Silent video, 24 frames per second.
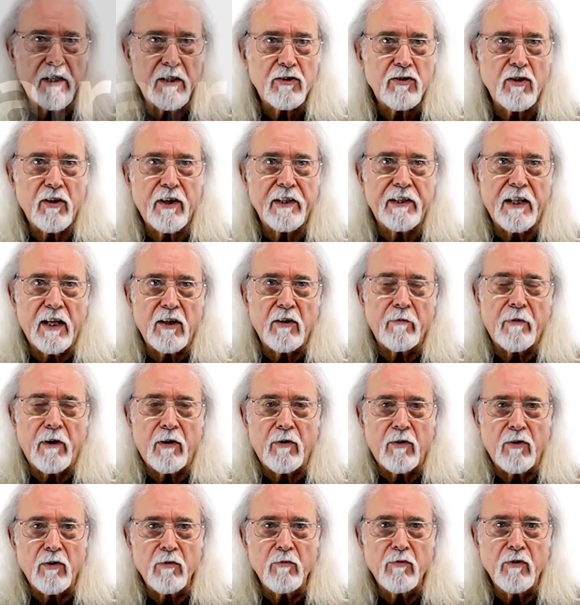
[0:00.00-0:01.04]
Benavent play
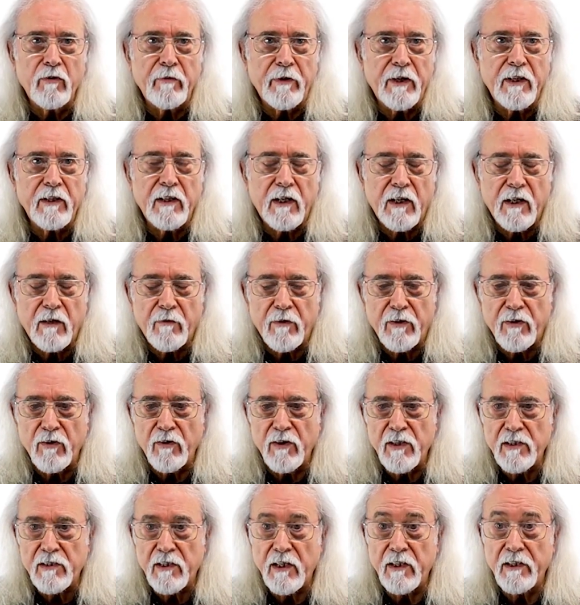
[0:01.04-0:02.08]
through the different flamenco
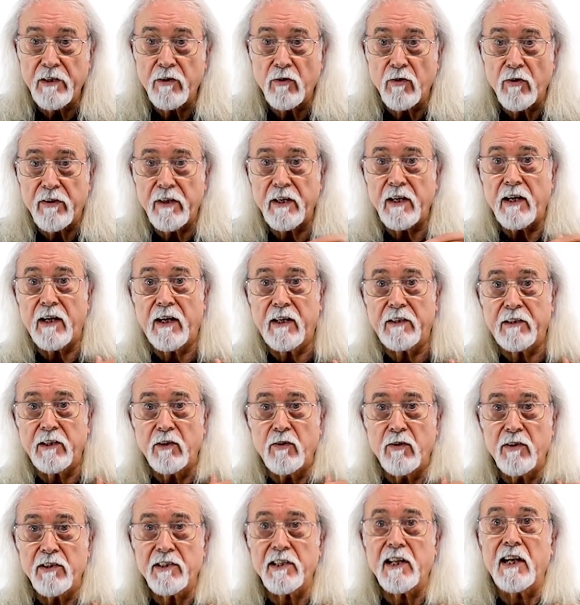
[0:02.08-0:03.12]
styles. And you'll
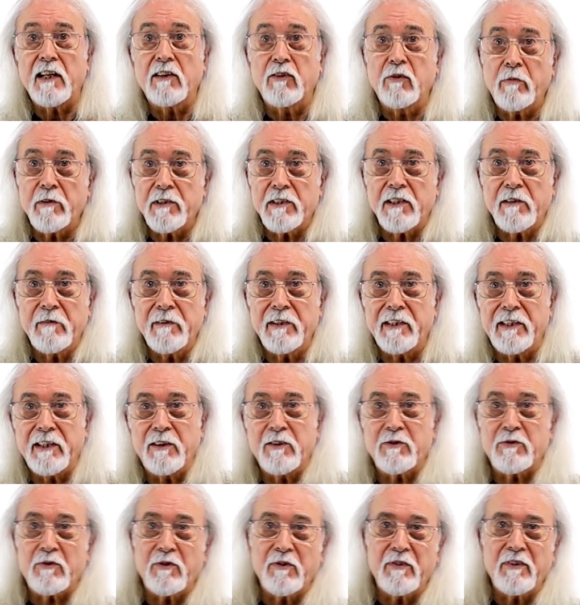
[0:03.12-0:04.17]
have his wise advice